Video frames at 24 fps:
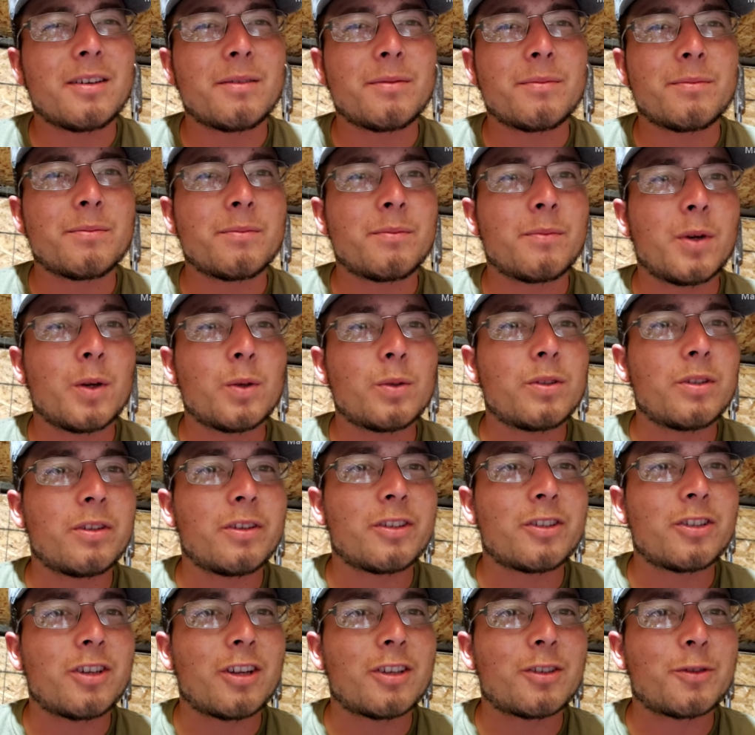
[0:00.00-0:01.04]
most of the
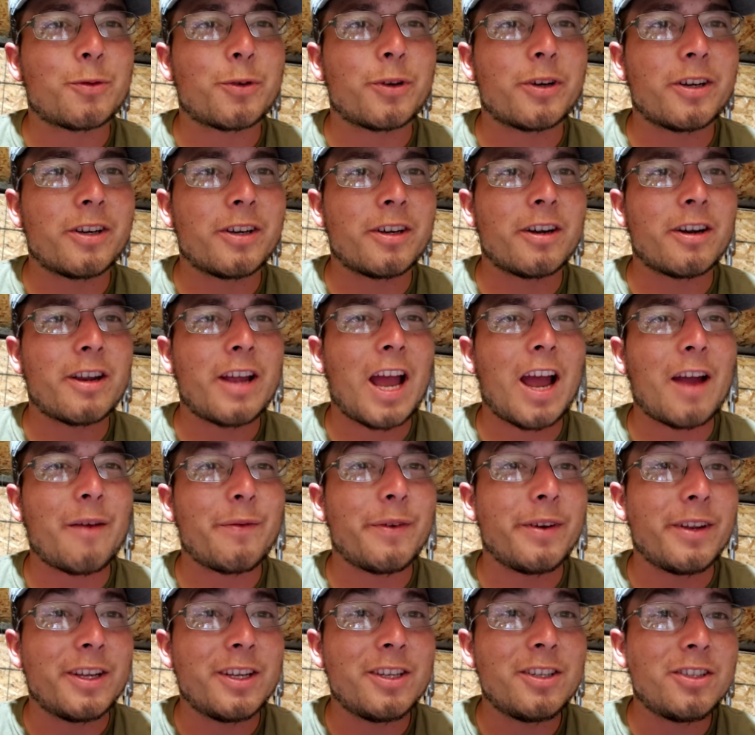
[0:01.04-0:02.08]
shots were half
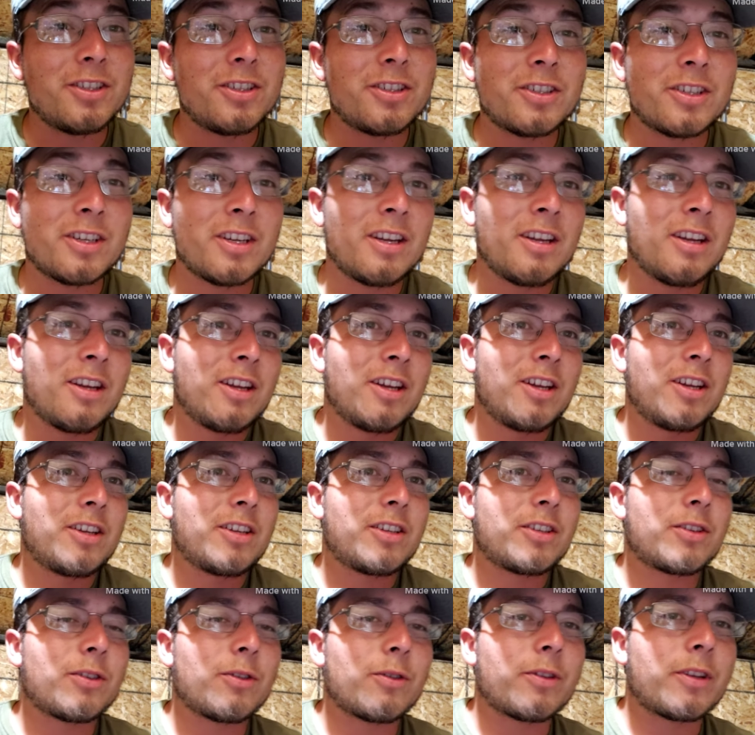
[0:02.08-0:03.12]
an inch,
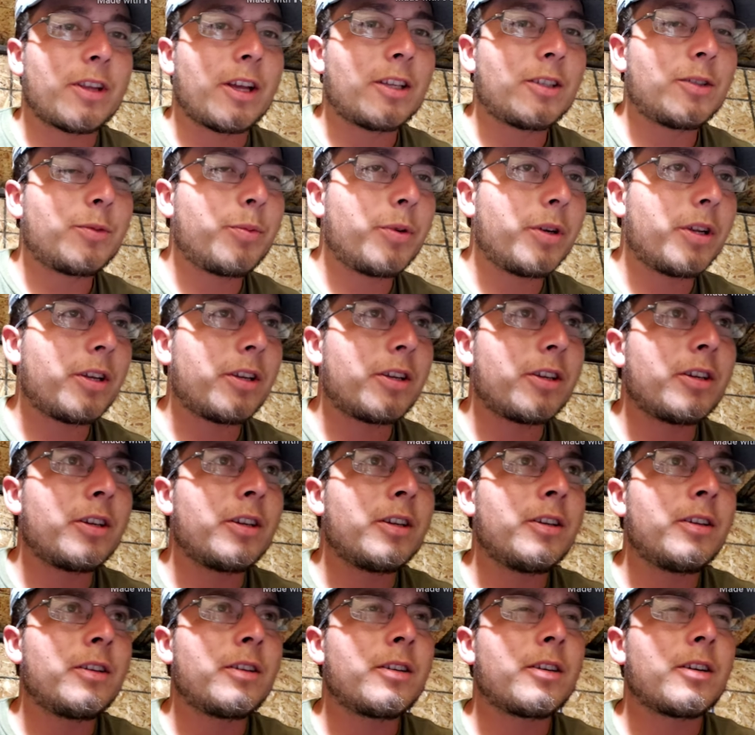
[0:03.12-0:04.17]
so that's pretty
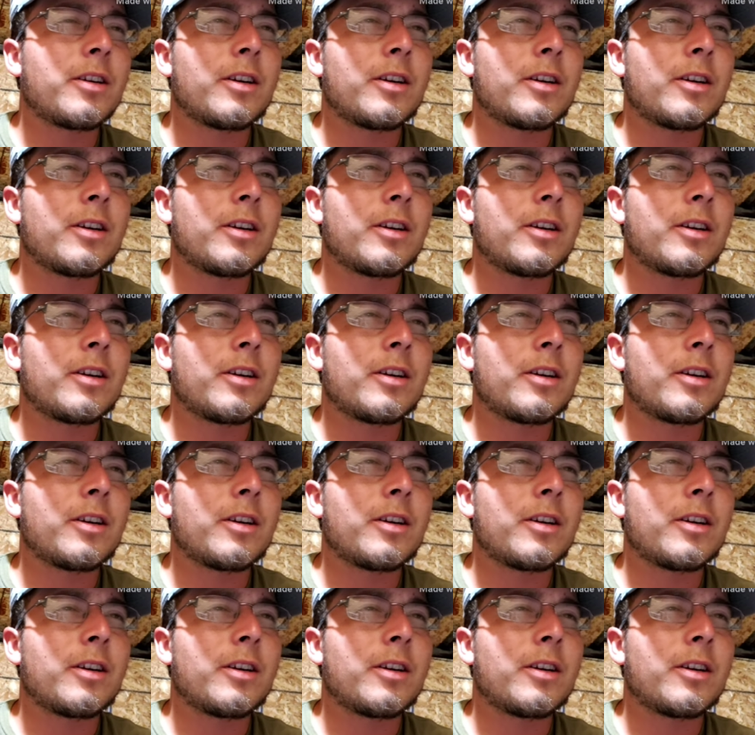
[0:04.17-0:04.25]
good.